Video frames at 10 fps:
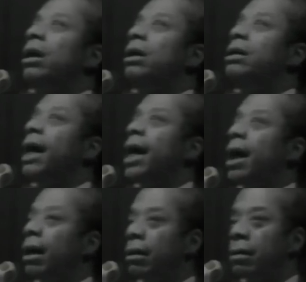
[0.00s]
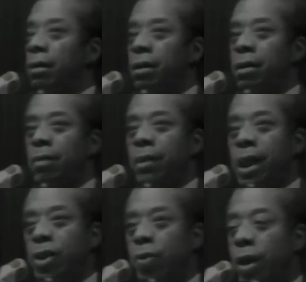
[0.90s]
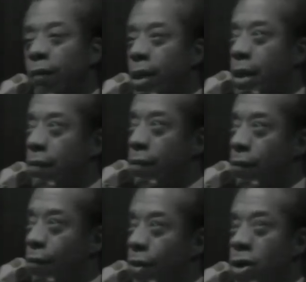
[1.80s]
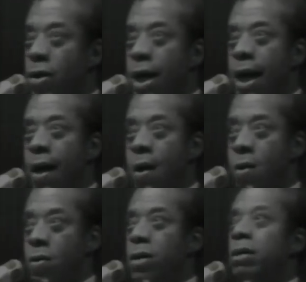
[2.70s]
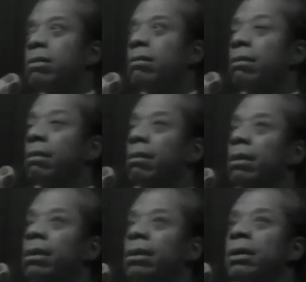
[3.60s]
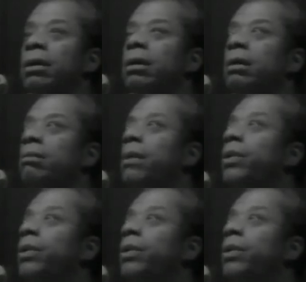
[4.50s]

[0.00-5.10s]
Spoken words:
detail is something each one of us have to figure out. But